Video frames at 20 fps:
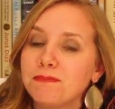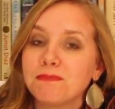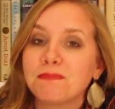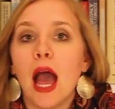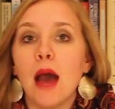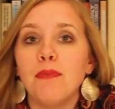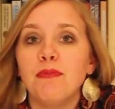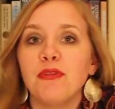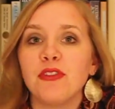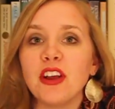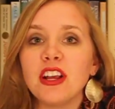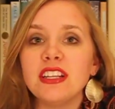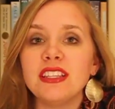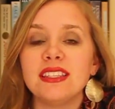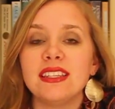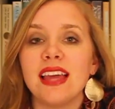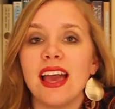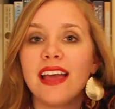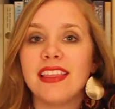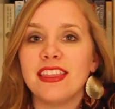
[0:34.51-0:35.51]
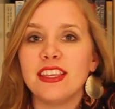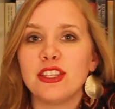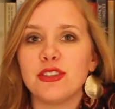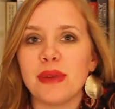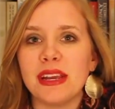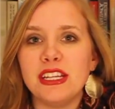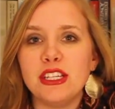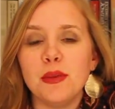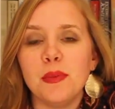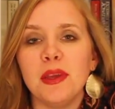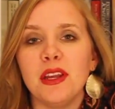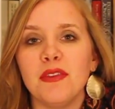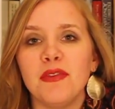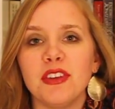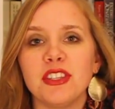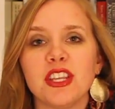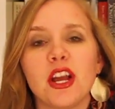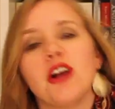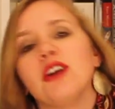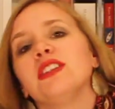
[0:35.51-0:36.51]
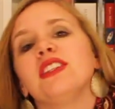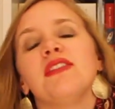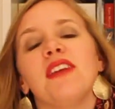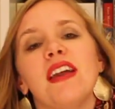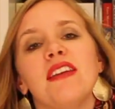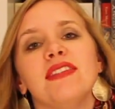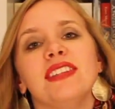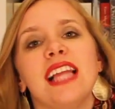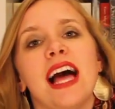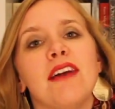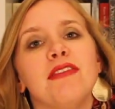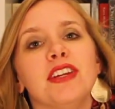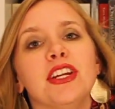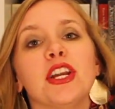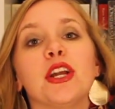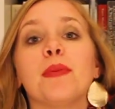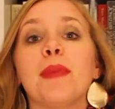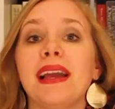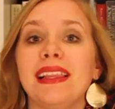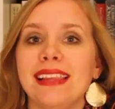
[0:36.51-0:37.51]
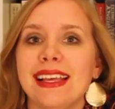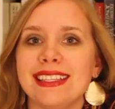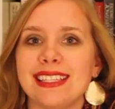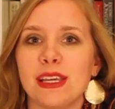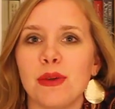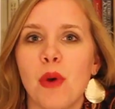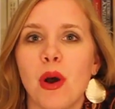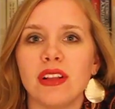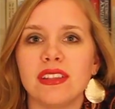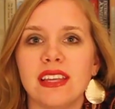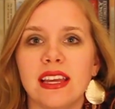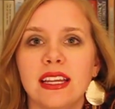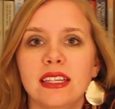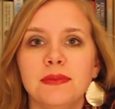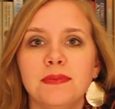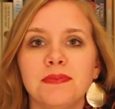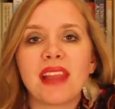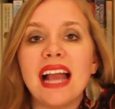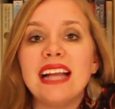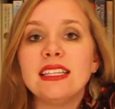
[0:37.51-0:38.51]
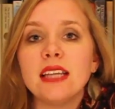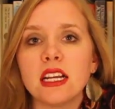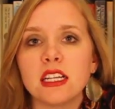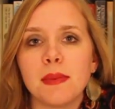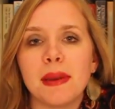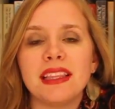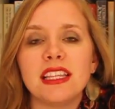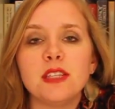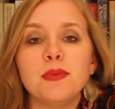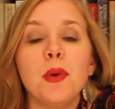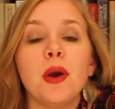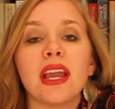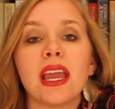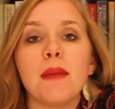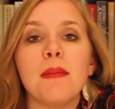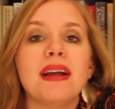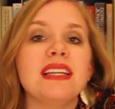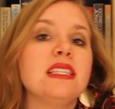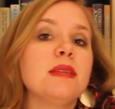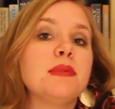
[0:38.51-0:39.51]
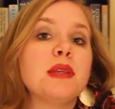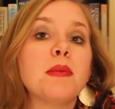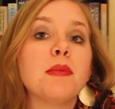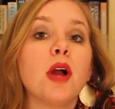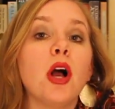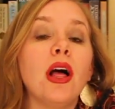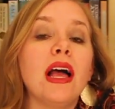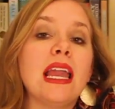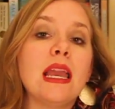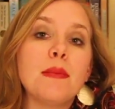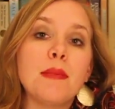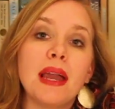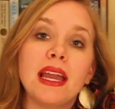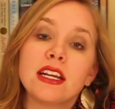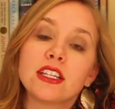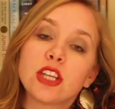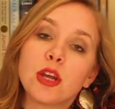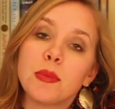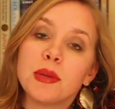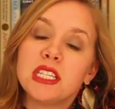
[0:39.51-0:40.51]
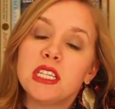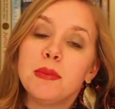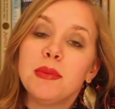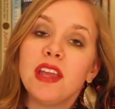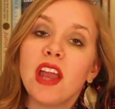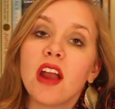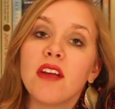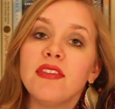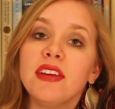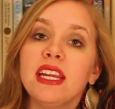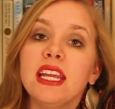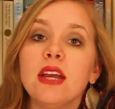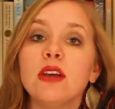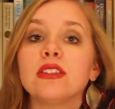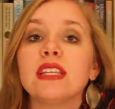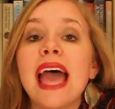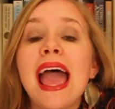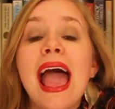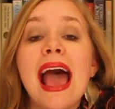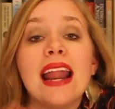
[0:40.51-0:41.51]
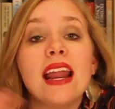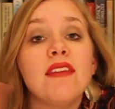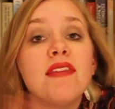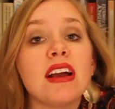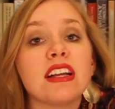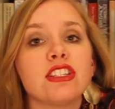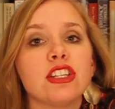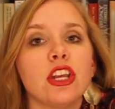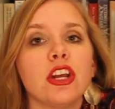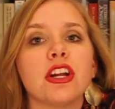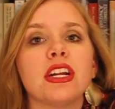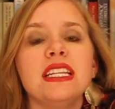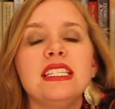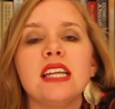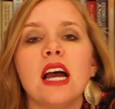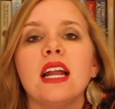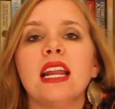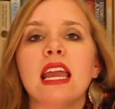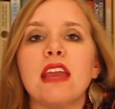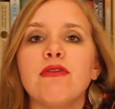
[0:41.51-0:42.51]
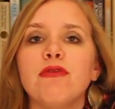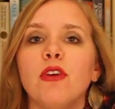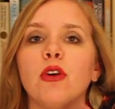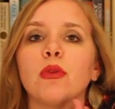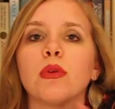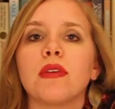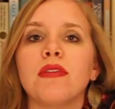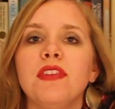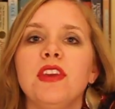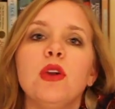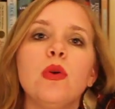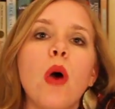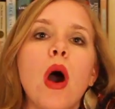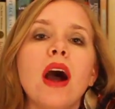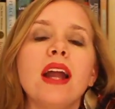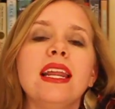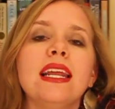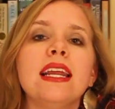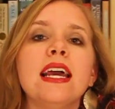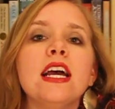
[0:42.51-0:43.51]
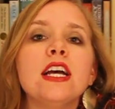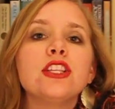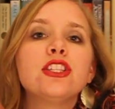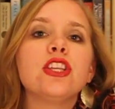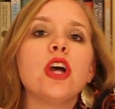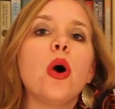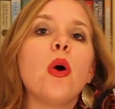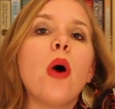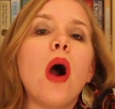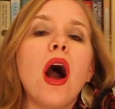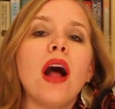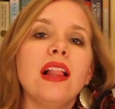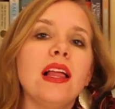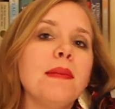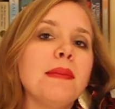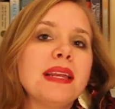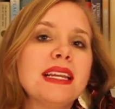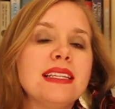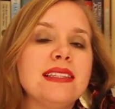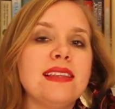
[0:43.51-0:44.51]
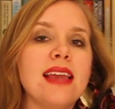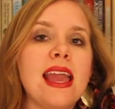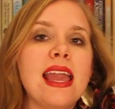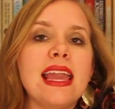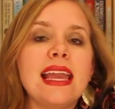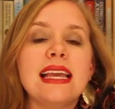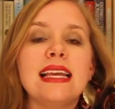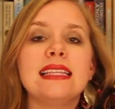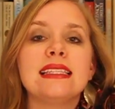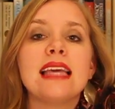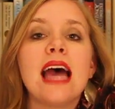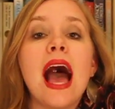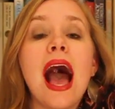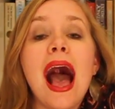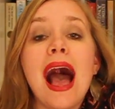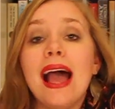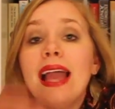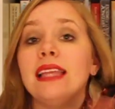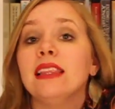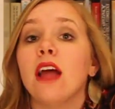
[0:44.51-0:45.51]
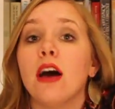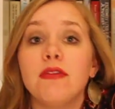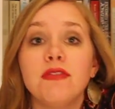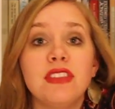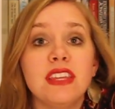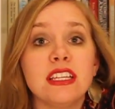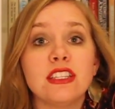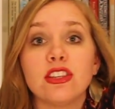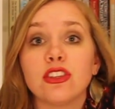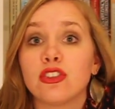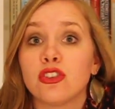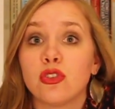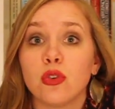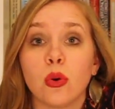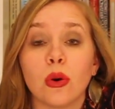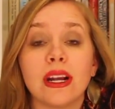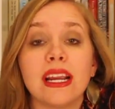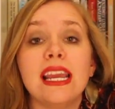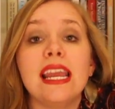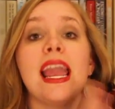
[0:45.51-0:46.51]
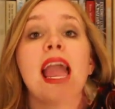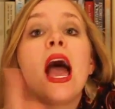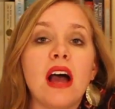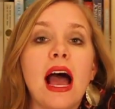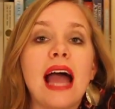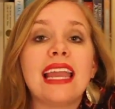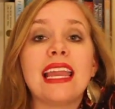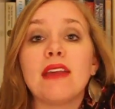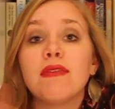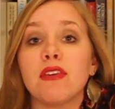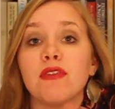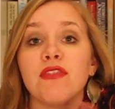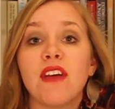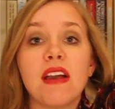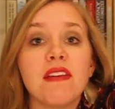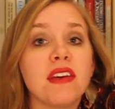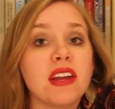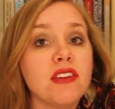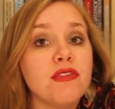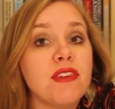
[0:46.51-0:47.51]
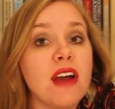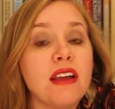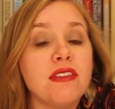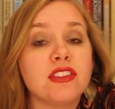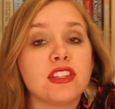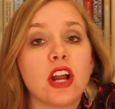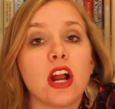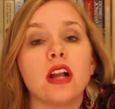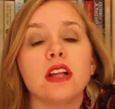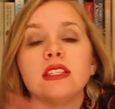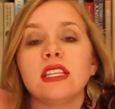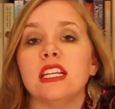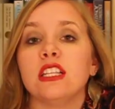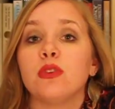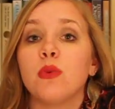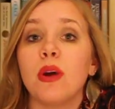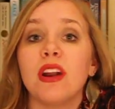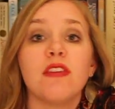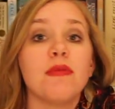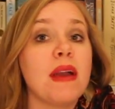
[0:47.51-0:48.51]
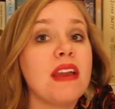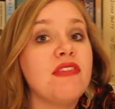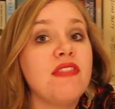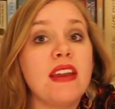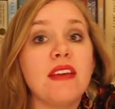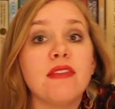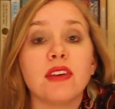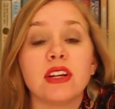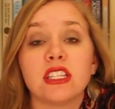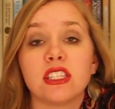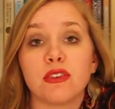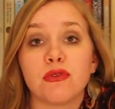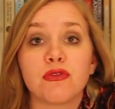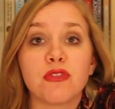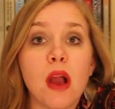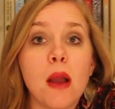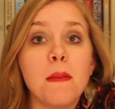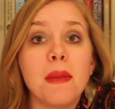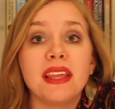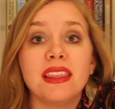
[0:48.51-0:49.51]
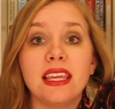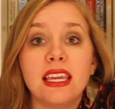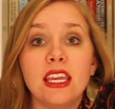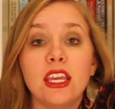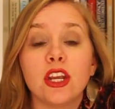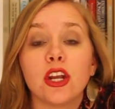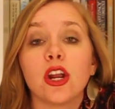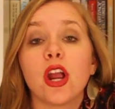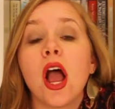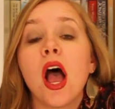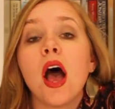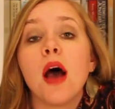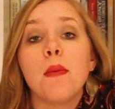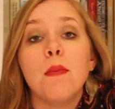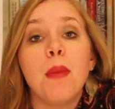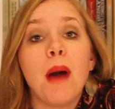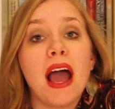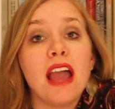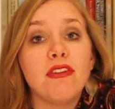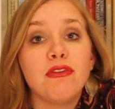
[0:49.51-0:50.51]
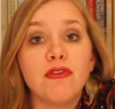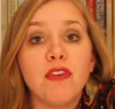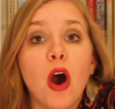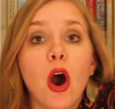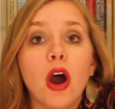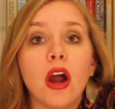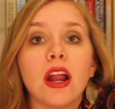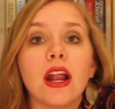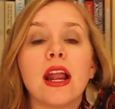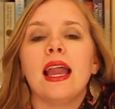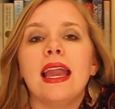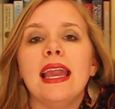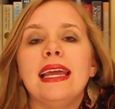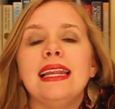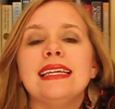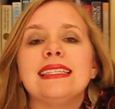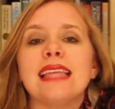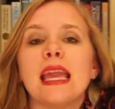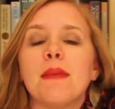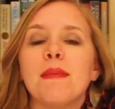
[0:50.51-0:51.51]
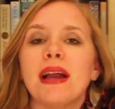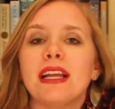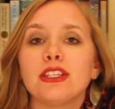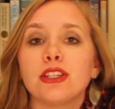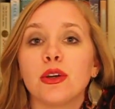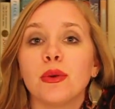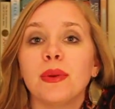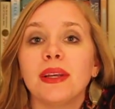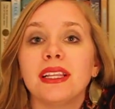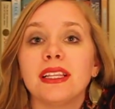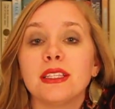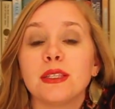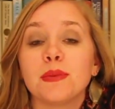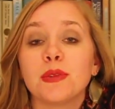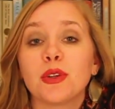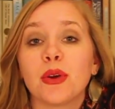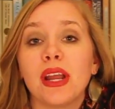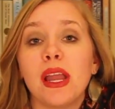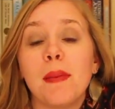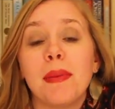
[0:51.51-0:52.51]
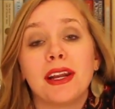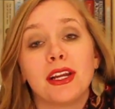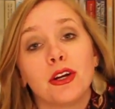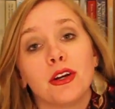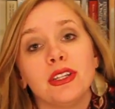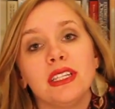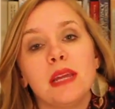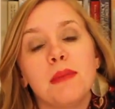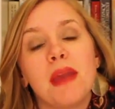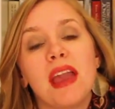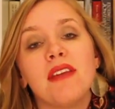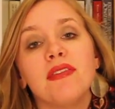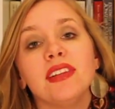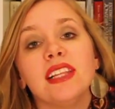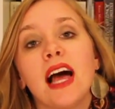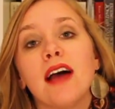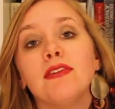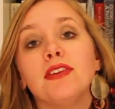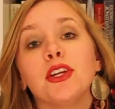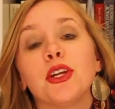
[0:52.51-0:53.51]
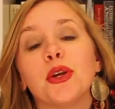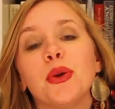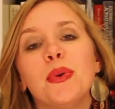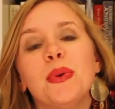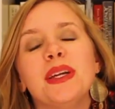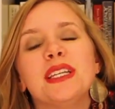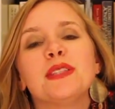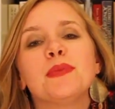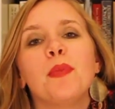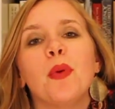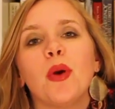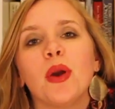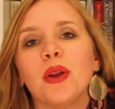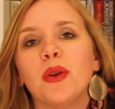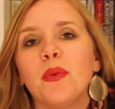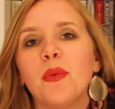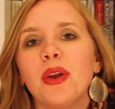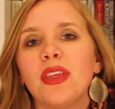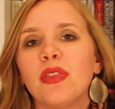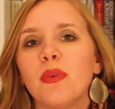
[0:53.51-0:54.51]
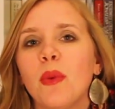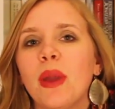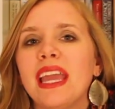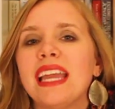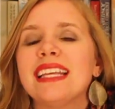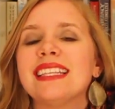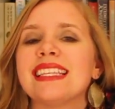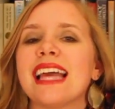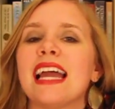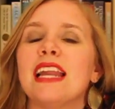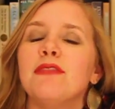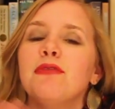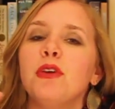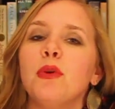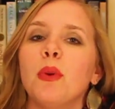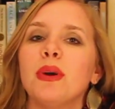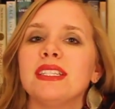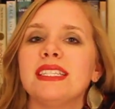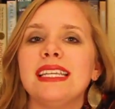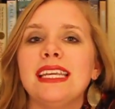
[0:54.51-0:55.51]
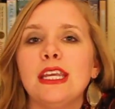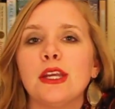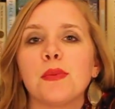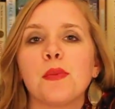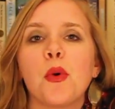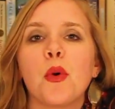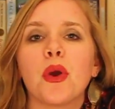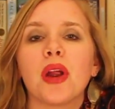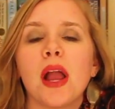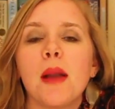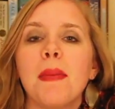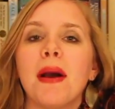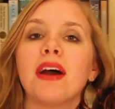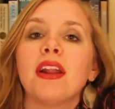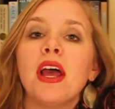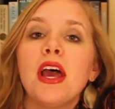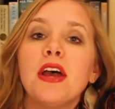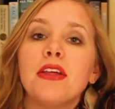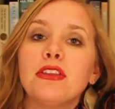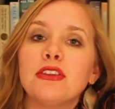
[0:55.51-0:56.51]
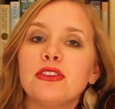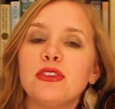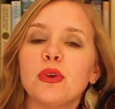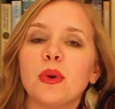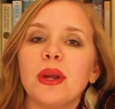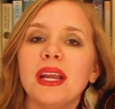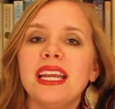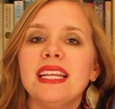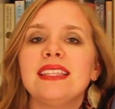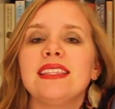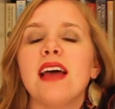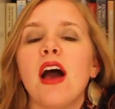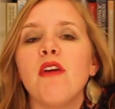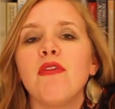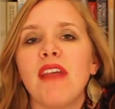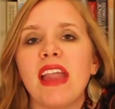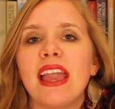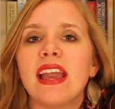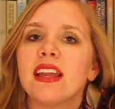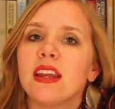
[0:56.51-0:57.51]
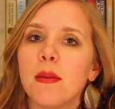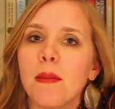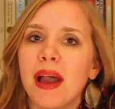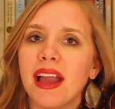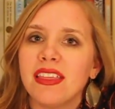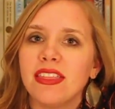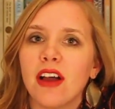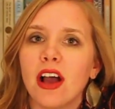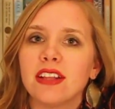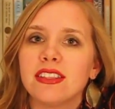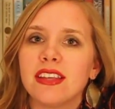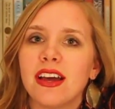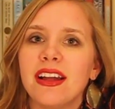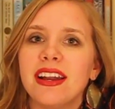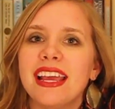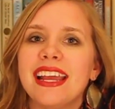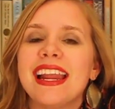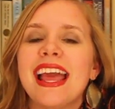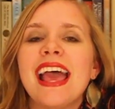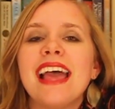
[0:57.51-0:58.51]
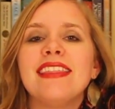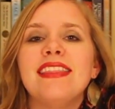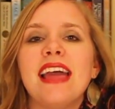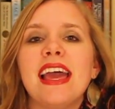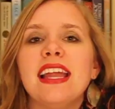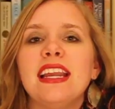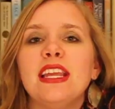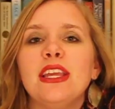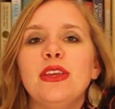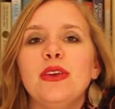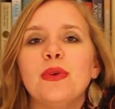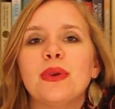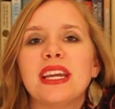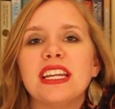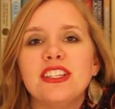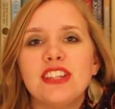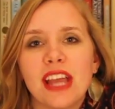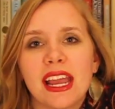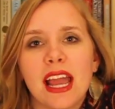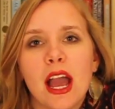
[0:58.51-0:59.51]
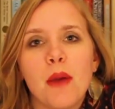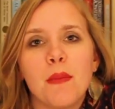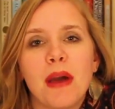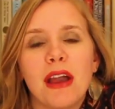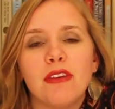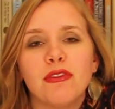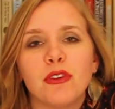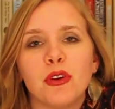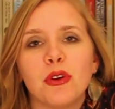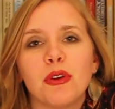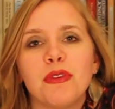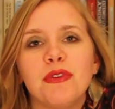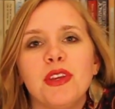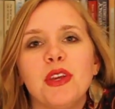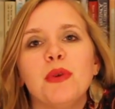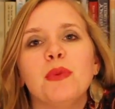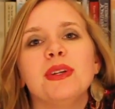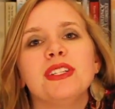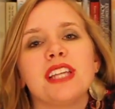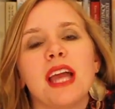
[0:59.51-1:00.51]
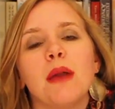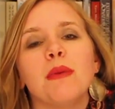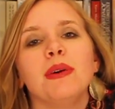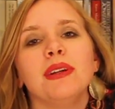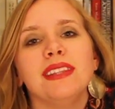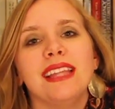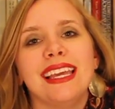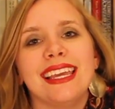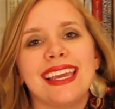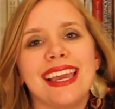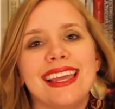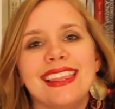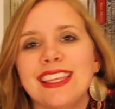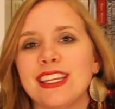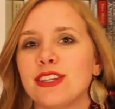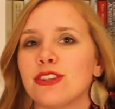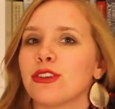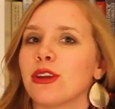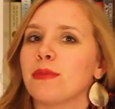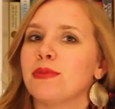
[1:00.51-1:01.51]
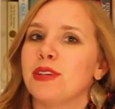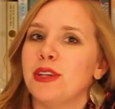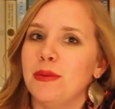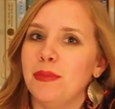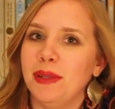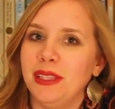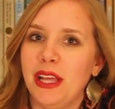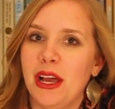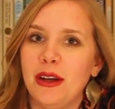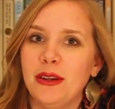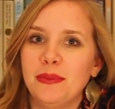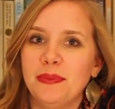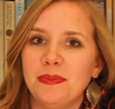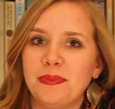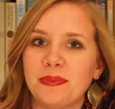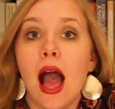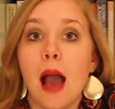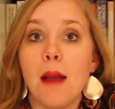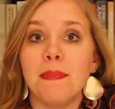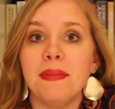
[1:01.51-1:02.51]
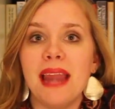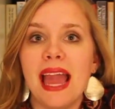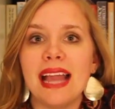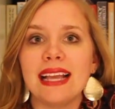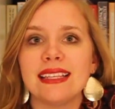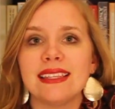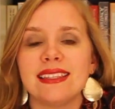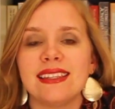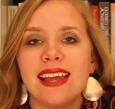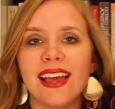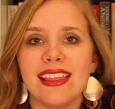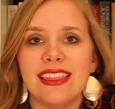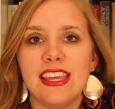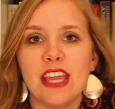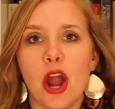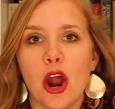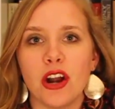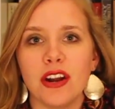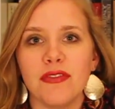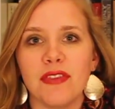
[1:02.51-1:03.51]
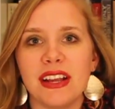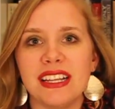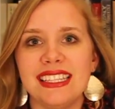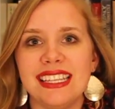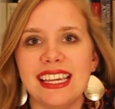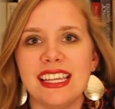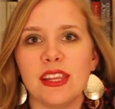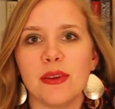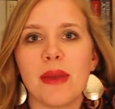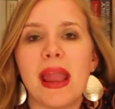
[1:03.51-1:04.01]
Up first, The Strange and Beautiful Sorrows of Lavender by Leslye Walton. I talked about this book in my September haul and my October TBR videos, and I've actually already done a full review on it, so all I'm gonna say is I loved this story. I gave it 5 out of 5 stars. It's one of my favorites from the year by far. It is a magical realism story about a girl named Lavender who is born with wings, and if you want to hear more about the story itself and my thoughts on it, then you can check out my full review, which I will link in the description below. Up next, The Art of Racing in the